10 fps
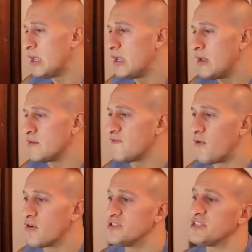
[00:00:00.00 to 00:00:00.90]
It's
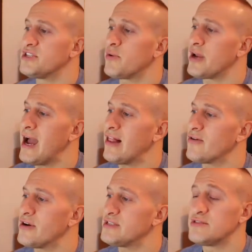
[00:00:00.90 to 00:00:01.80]
463
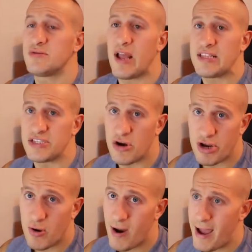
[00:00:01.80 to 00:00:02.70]
calories. It's a
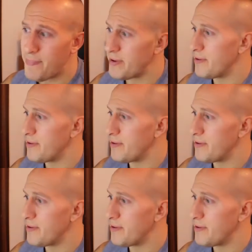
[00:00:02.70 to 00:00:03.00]
turkey wrap.